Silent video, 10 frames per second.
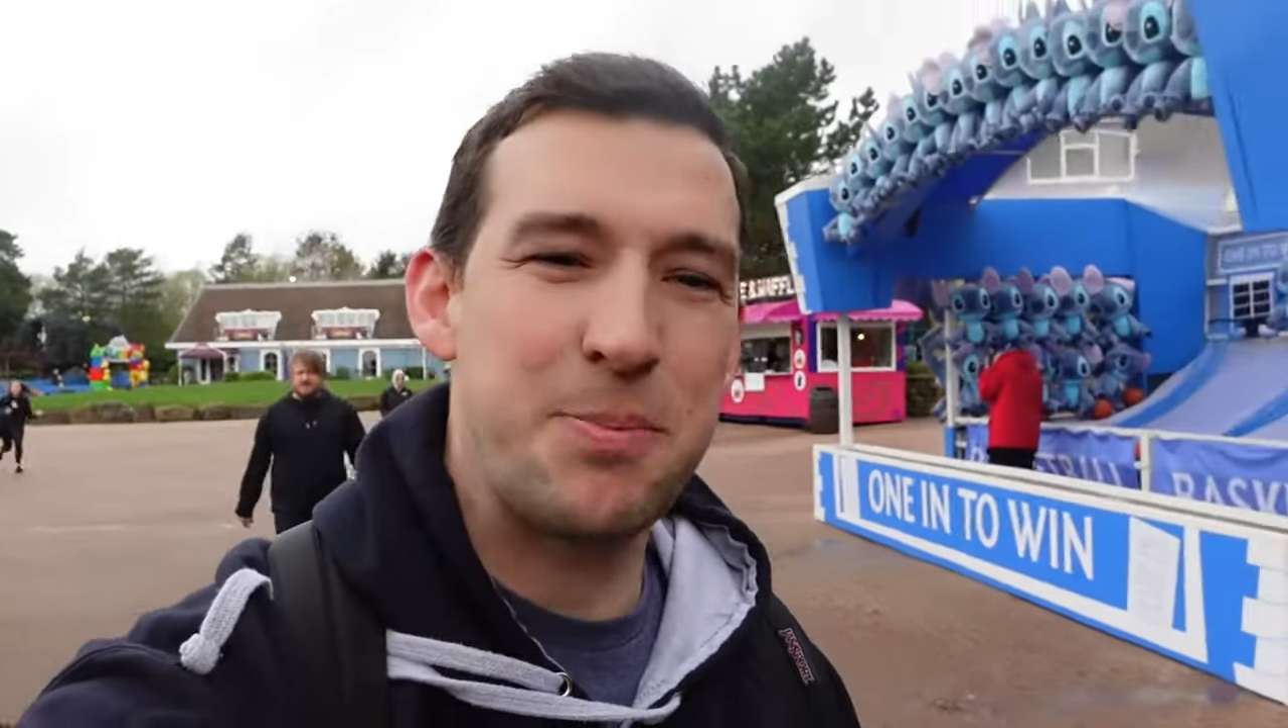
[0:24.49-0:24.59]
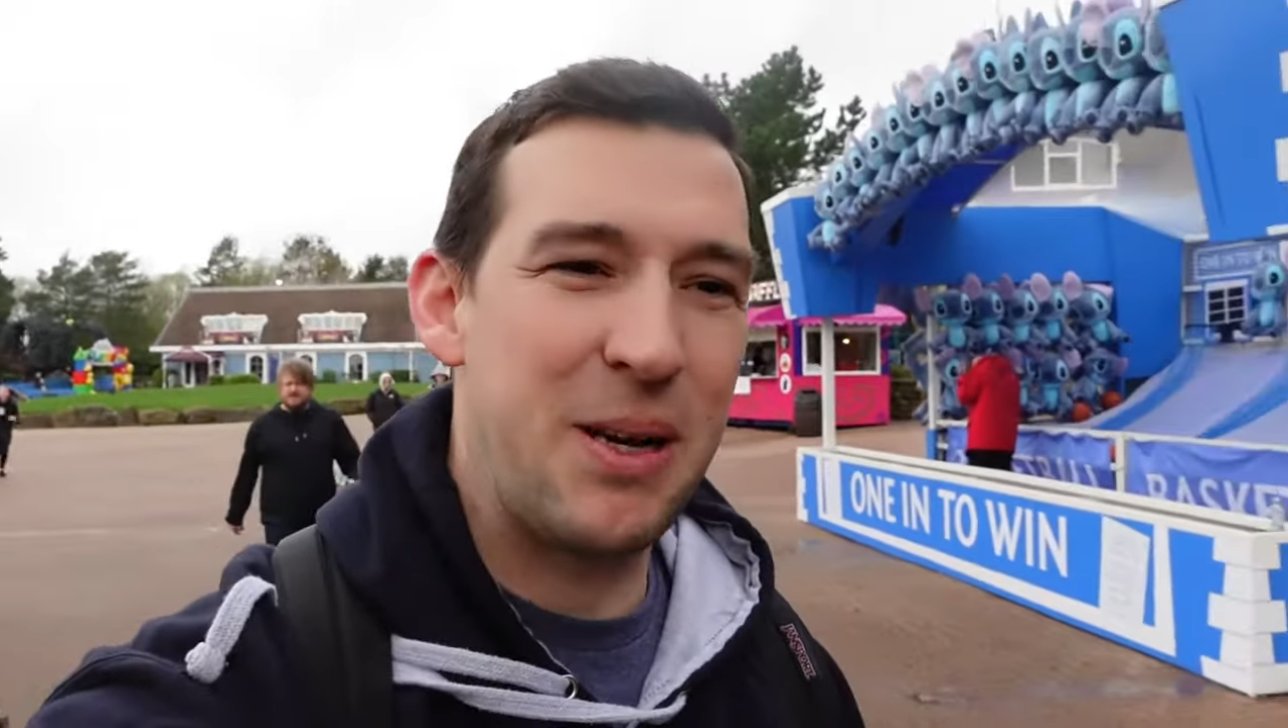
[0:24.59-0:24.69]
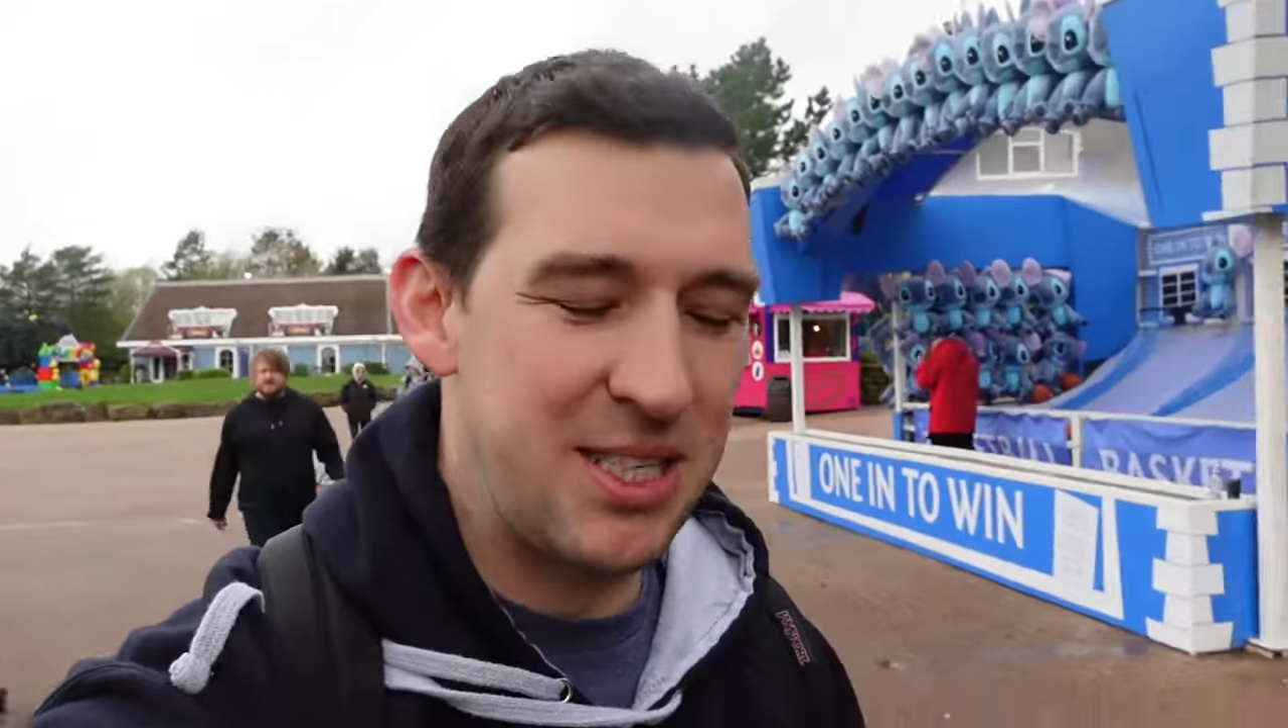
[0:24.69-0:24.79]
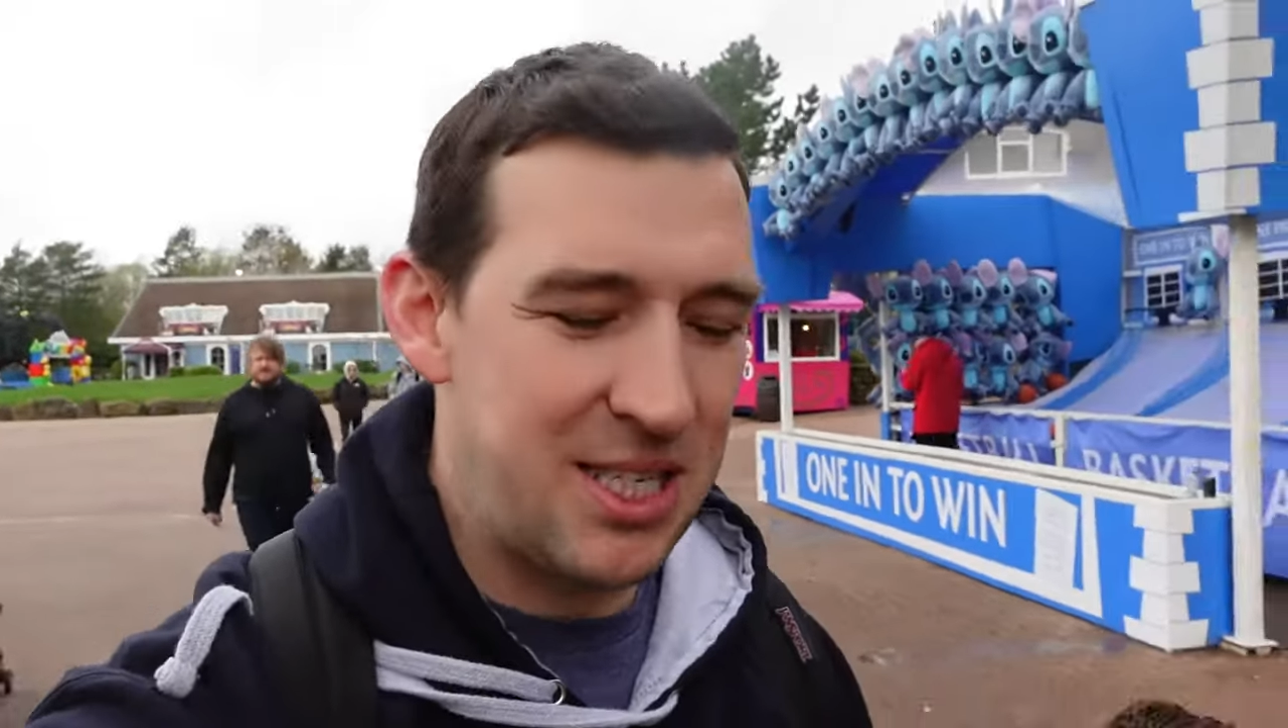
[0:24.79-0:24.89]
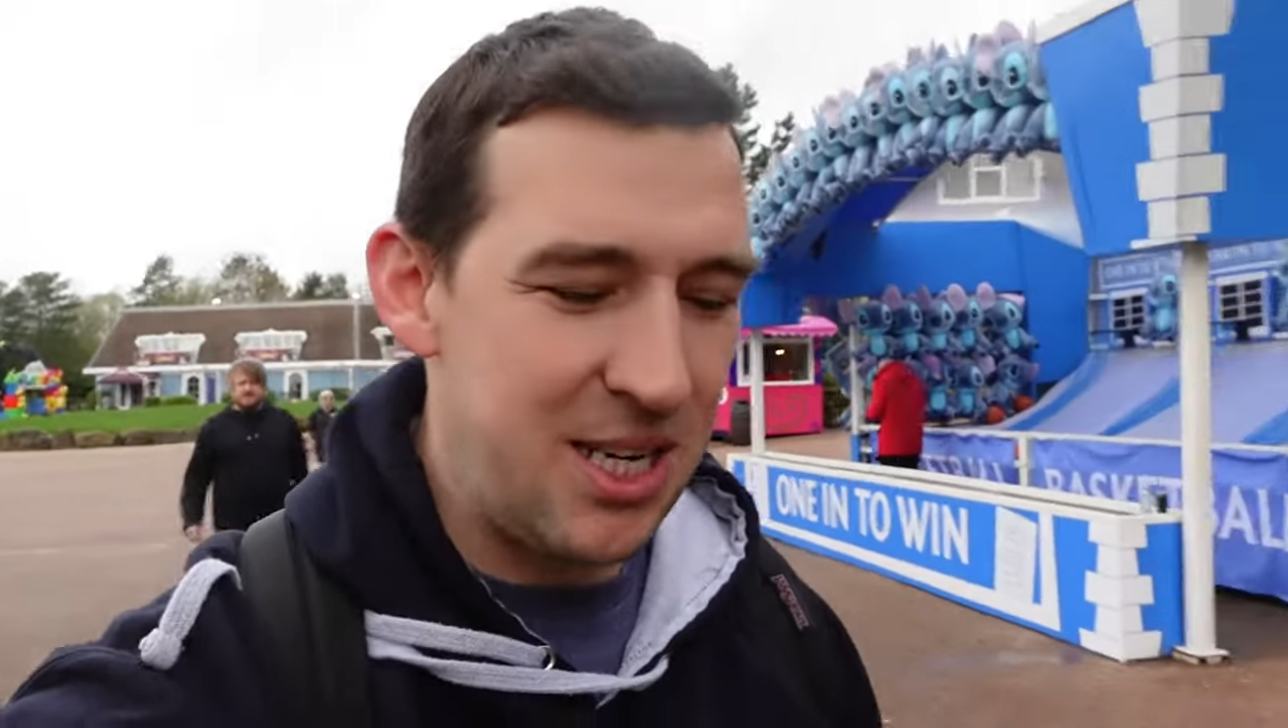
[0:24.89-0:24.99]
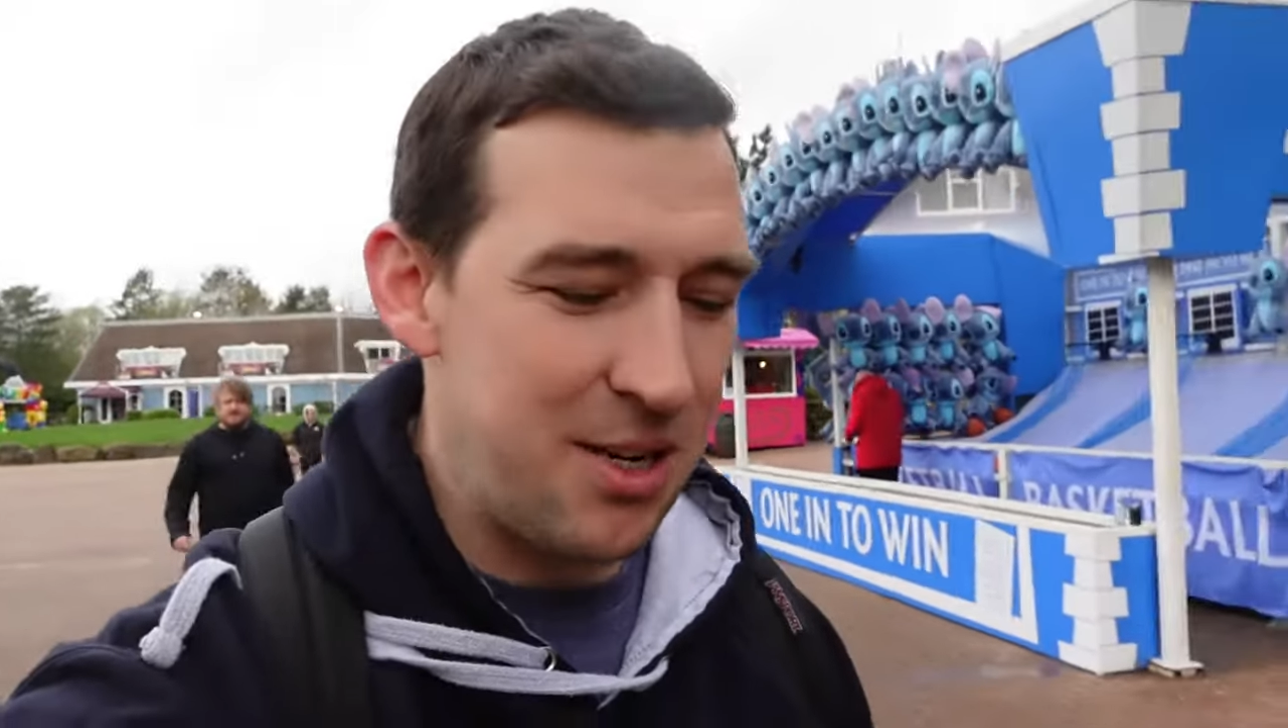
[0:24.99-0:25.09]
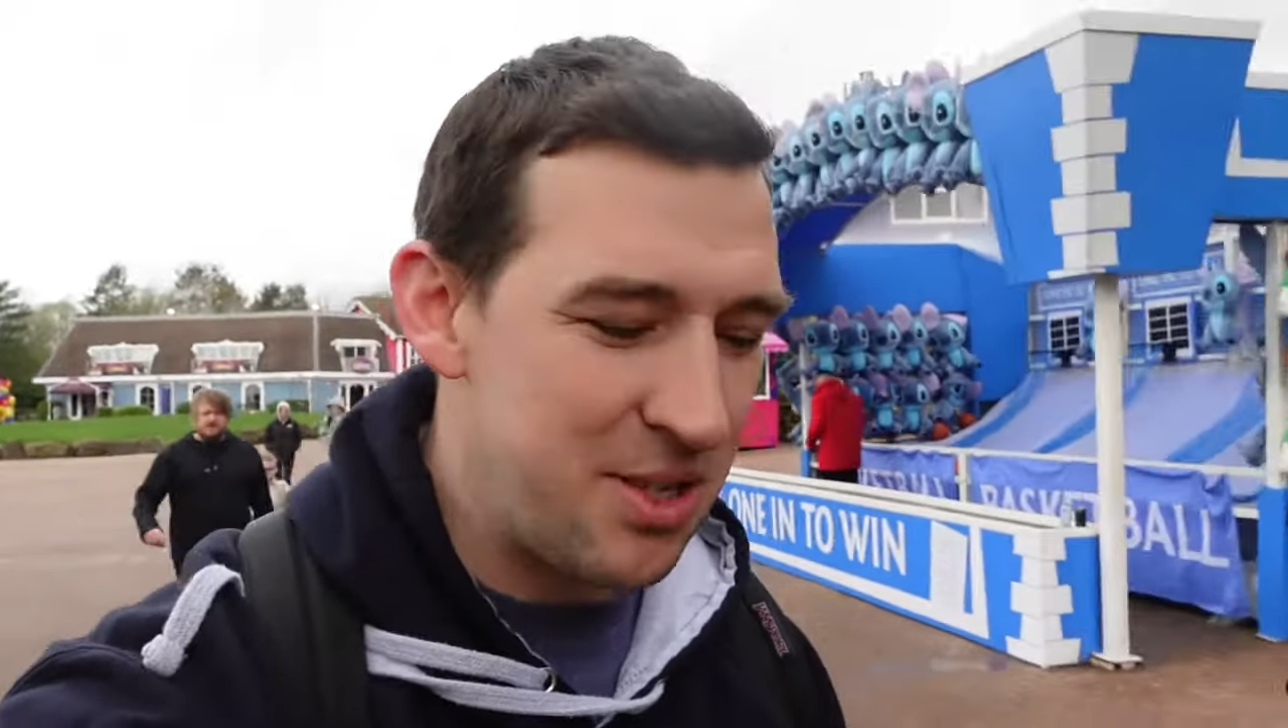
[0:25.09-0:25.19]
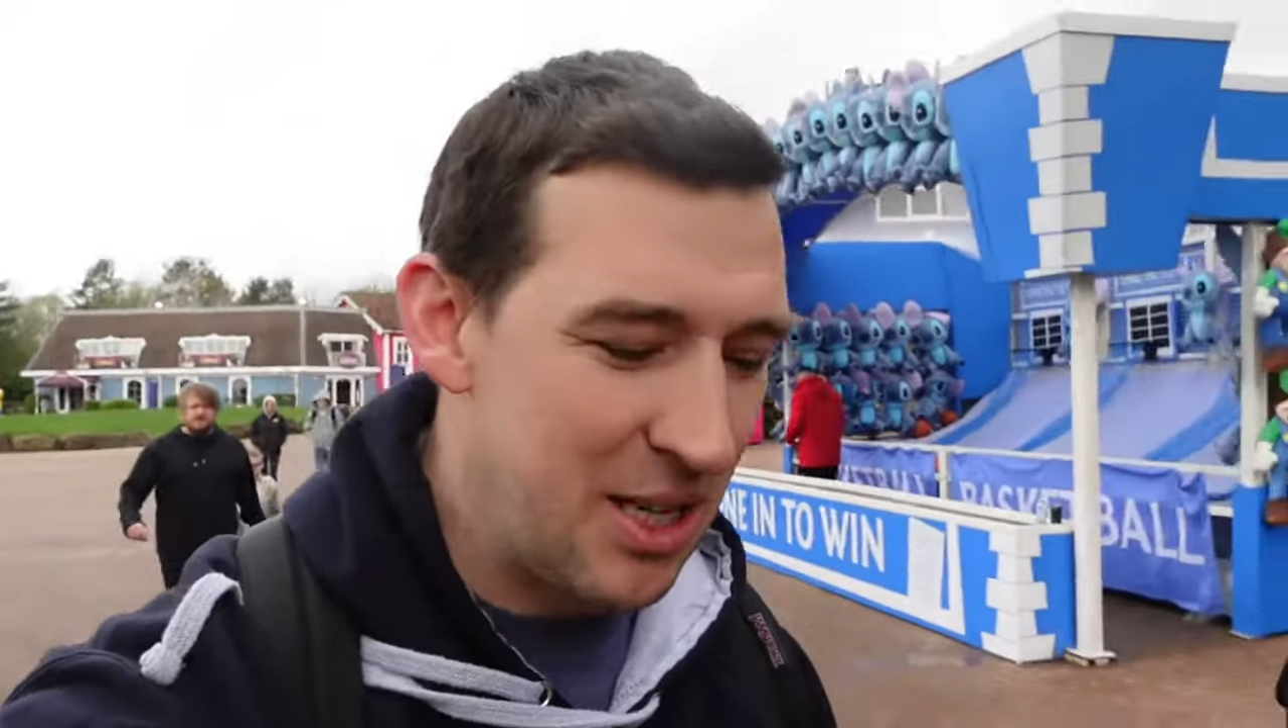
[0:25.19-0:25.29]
passes to use,